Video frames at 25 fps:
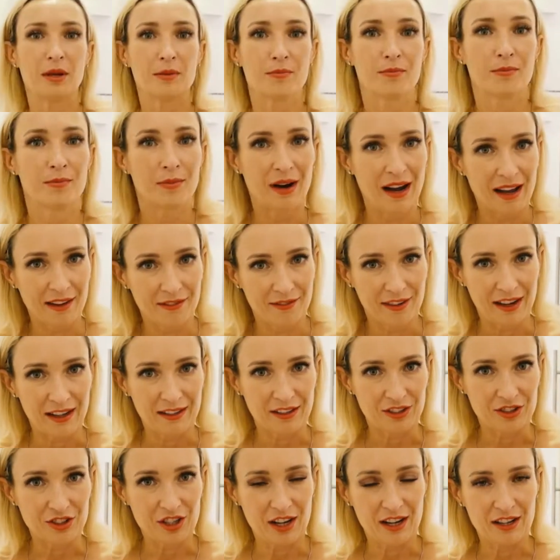be my
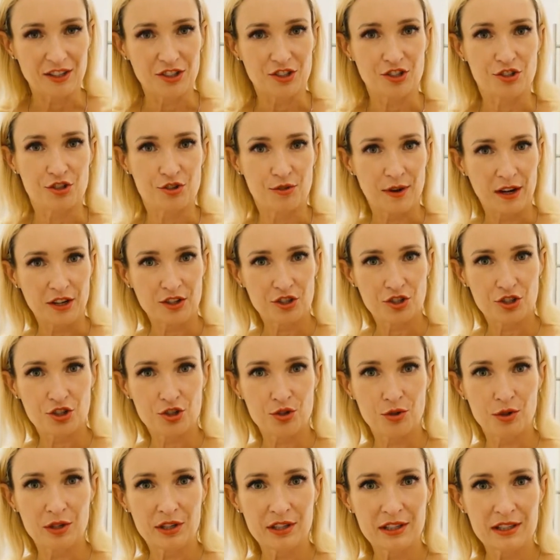Valentine's dress
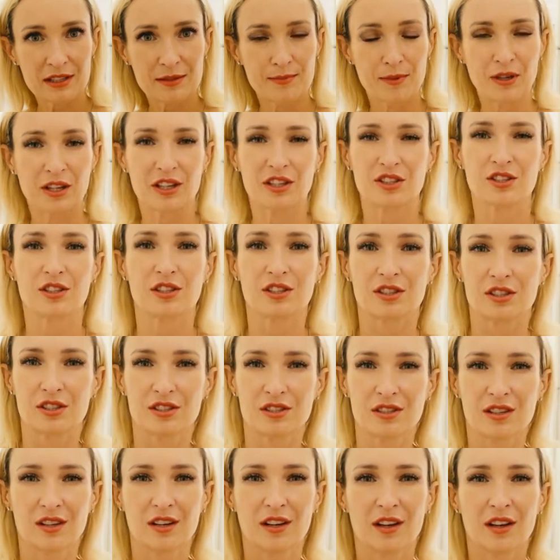choice because it's
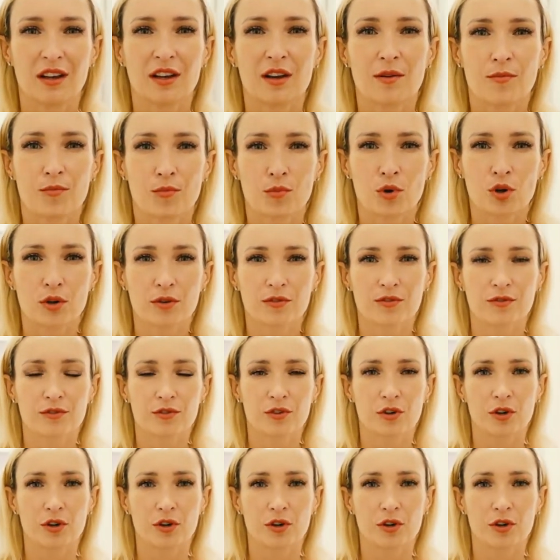more